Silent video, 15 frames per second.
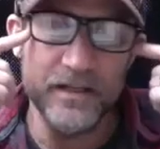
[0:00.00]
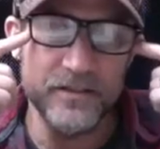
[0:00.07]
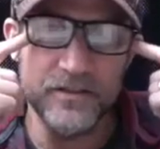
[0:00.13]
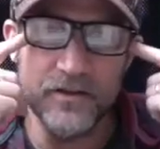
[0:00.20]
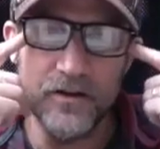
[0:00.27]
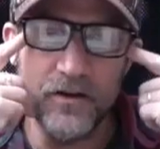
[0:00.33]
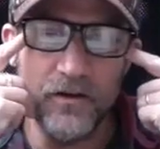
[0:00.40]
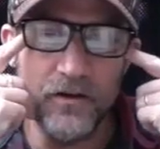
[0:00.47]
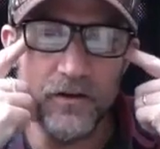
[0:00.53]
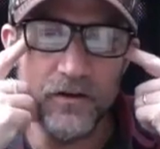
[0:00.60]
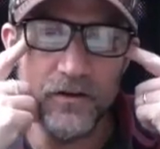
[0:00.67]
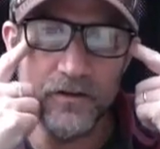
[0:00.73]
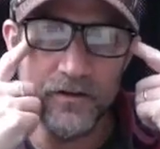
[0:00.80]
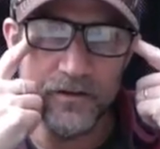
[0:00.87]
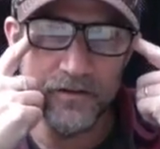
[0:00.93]

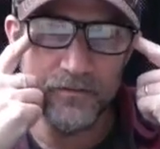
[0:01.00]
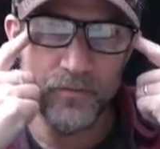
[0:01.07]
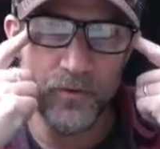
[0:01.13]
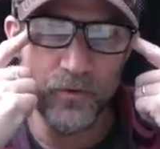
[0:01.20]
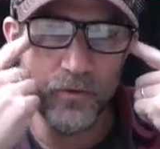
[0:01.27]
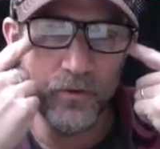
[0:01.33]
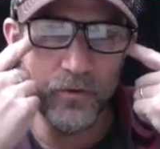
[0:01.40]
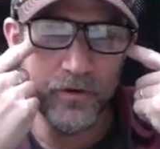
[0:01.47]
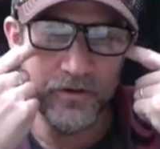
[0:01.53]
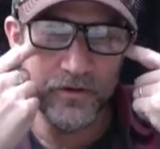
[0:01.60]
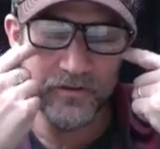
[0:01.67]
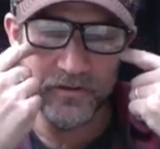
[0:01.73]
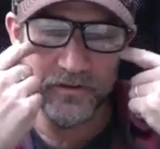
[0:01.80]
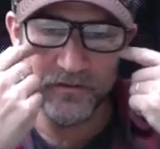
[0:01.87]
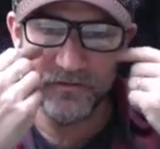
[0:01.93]
all the pores
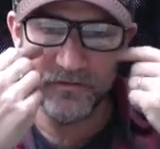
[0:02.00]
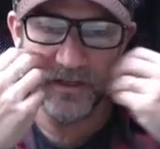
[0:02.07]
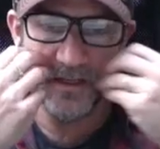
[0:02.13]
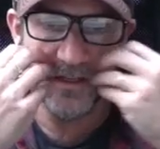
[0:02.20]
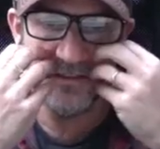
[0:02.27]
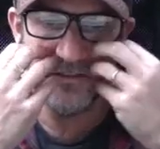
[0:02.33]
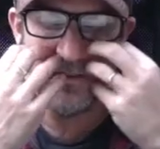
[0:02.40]
in your face and